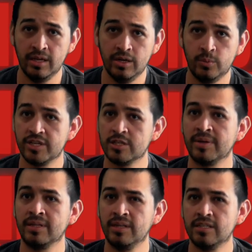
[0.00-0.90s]
which has
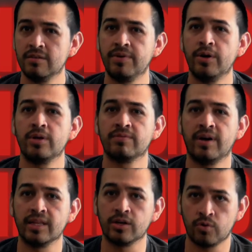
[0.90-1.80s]
been linked to various
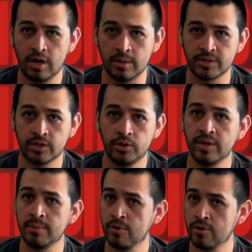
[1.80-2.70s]
violent crimes
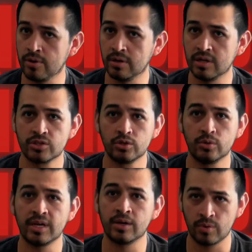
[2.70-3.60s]
including murder,
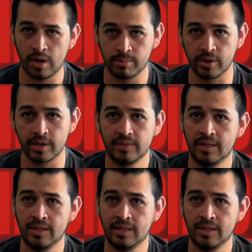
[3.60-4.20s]
assault, and robbery.